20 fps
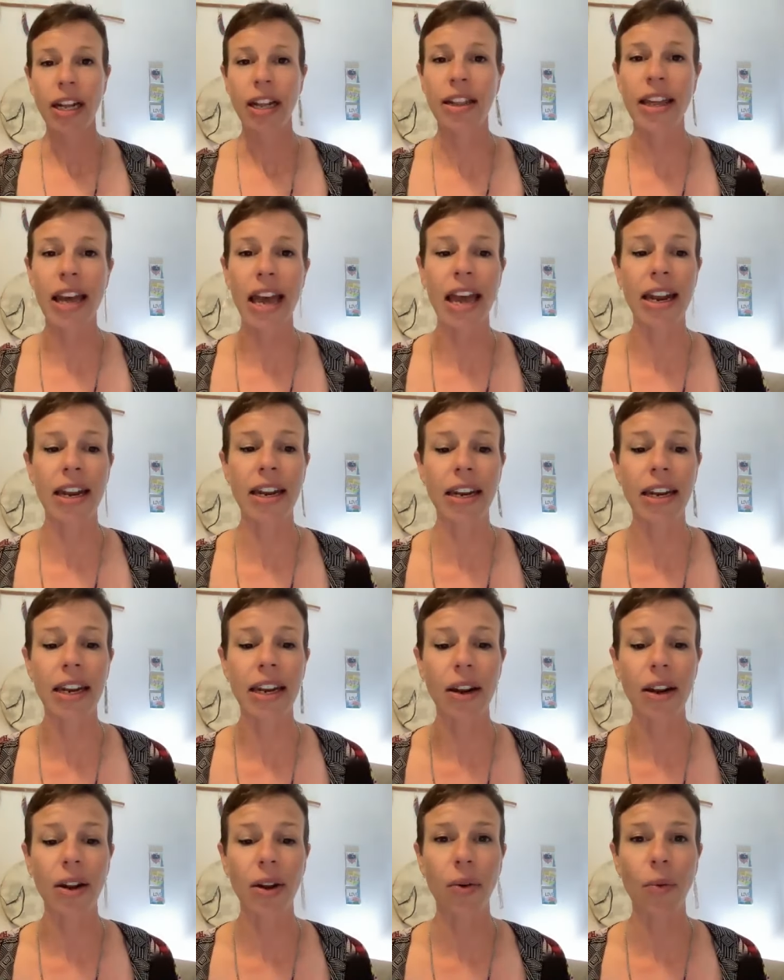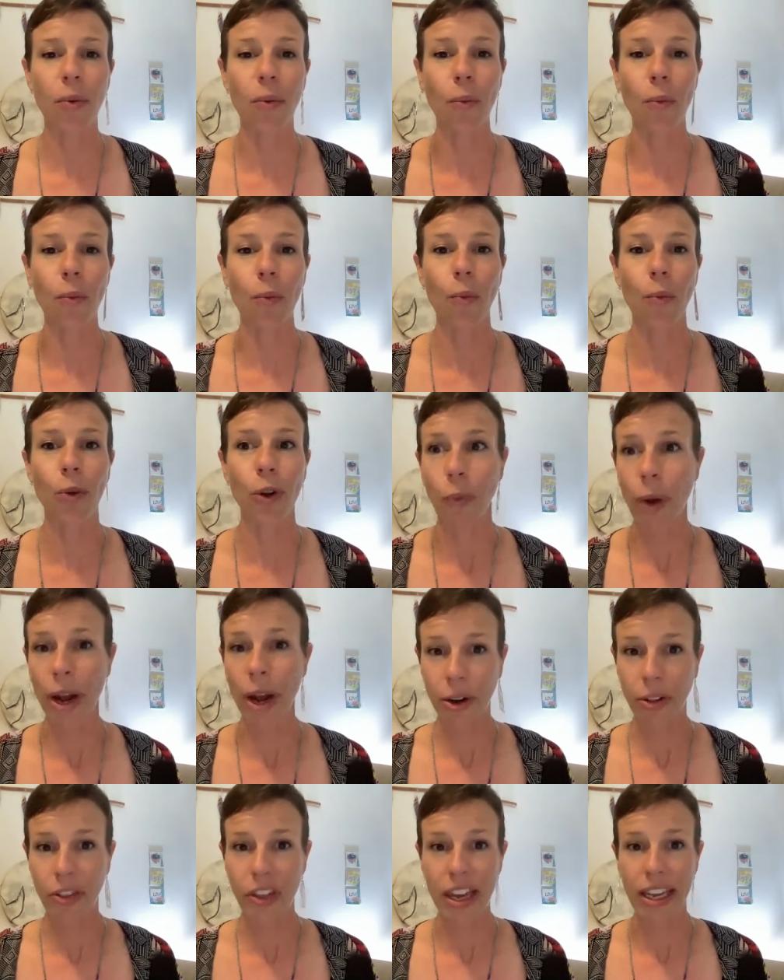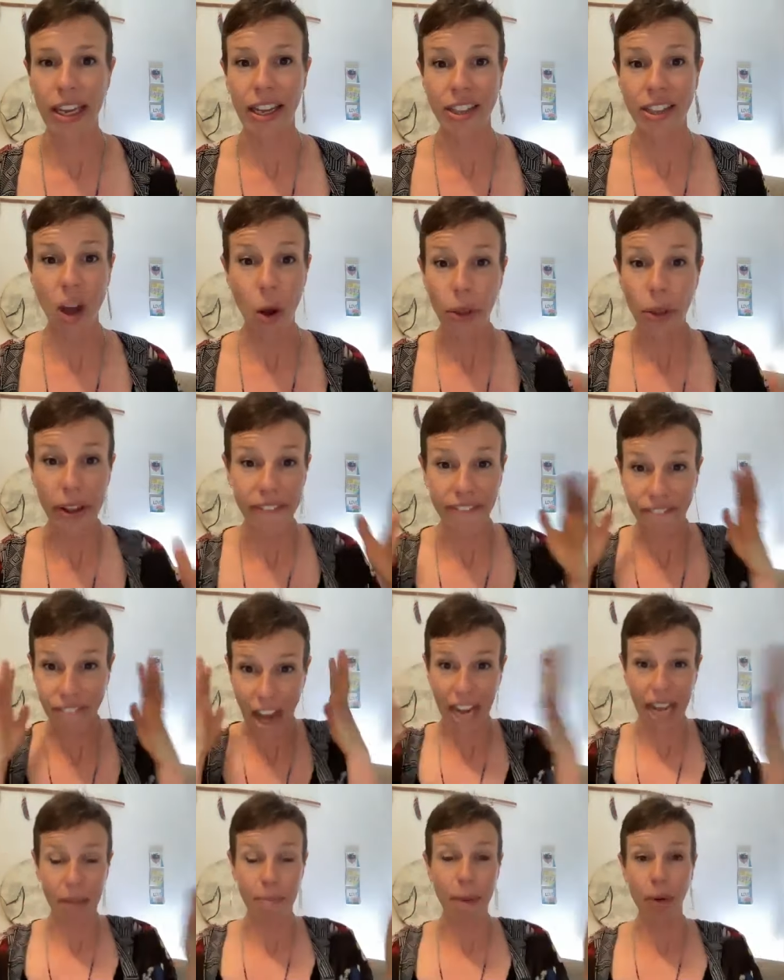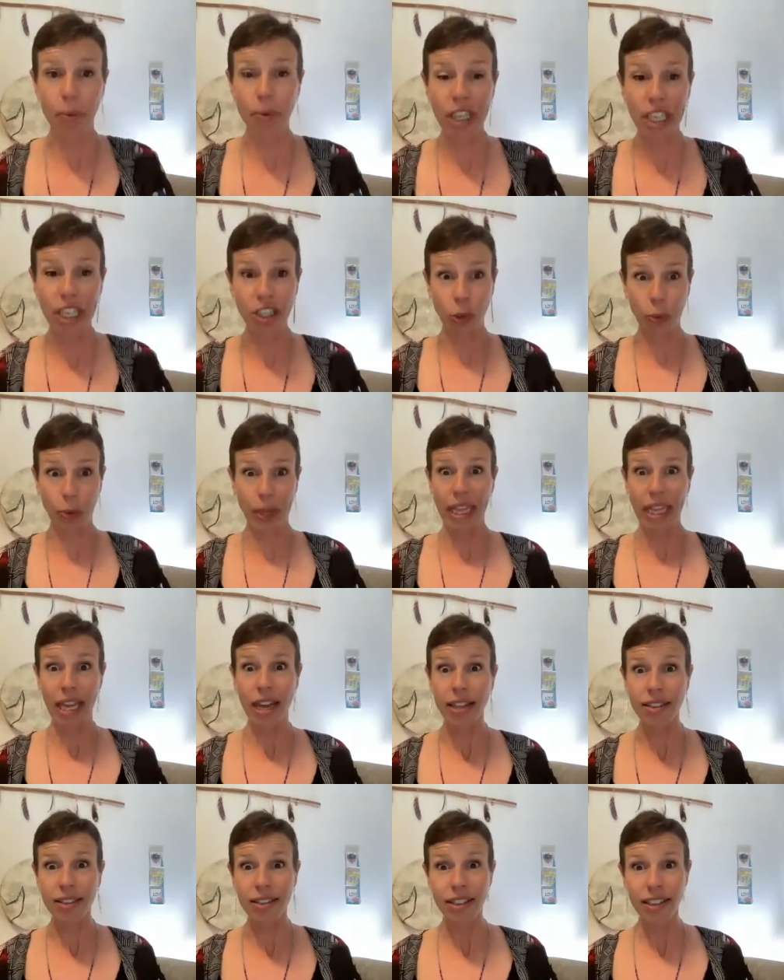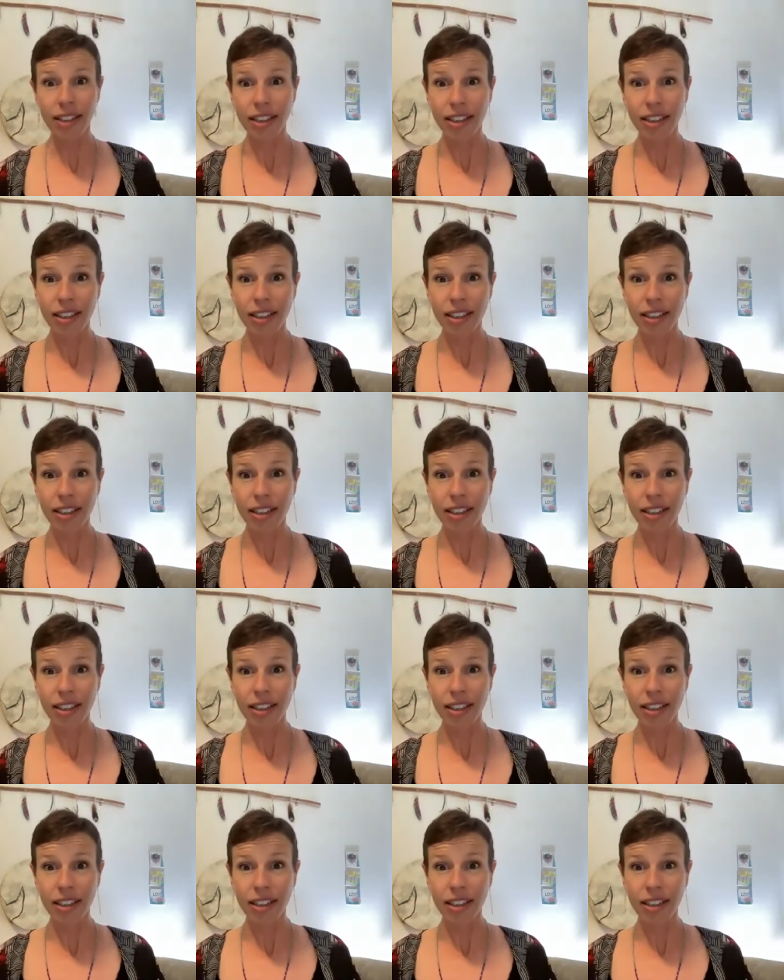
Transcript: then what you're thinking is, holy fuck, am I really doing this?